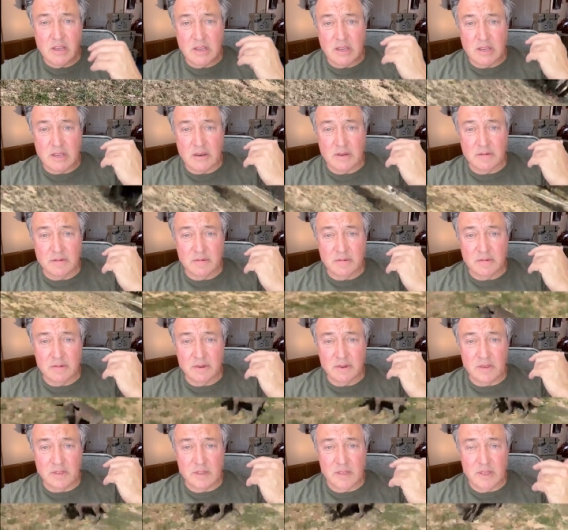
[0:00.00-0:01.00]
and
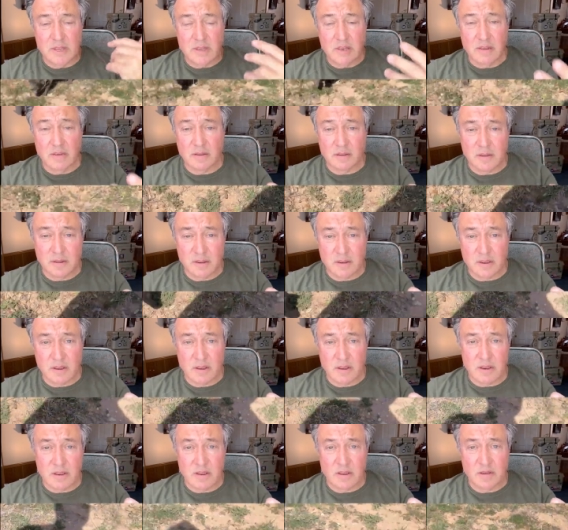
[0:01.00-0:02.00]
they
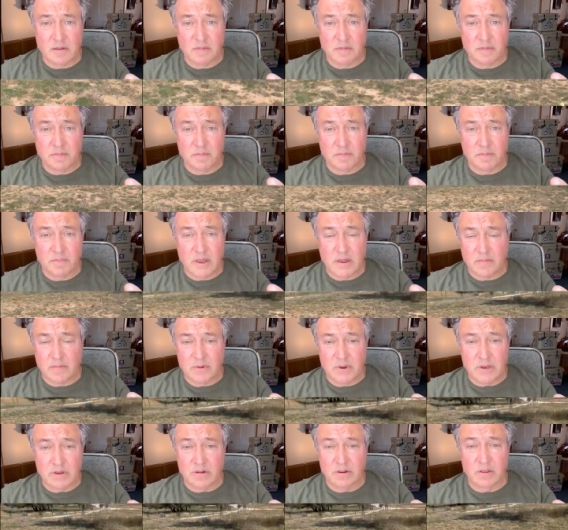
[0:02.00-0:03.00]
have
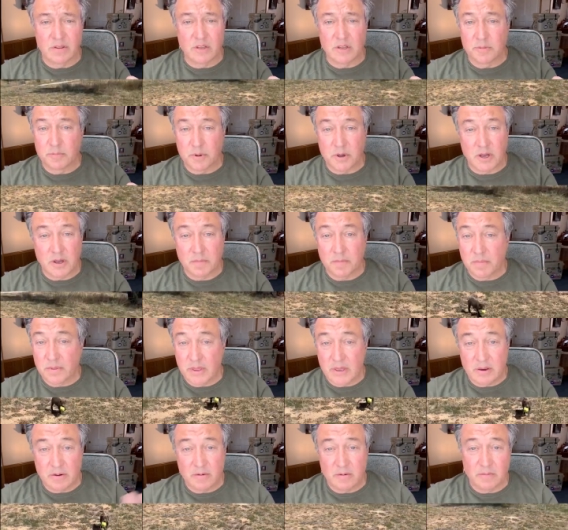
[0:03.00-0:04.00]
yielded this pup
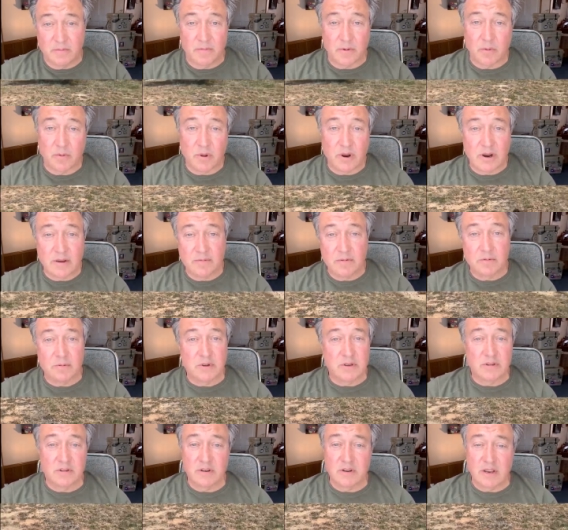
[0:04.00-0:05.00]
that, for whatever
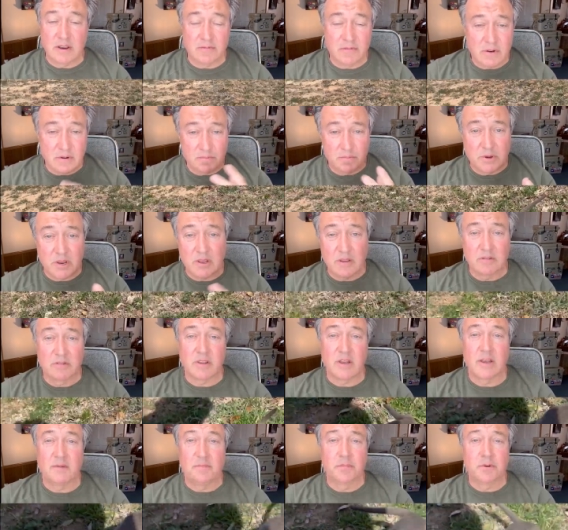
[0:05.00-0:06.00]
reason, every test
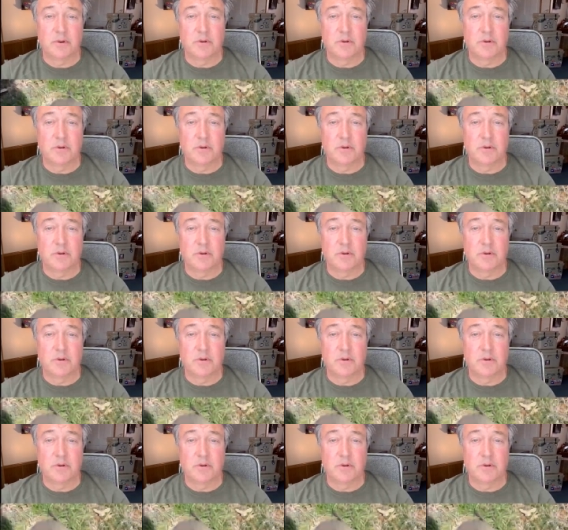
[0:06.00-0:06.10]
I put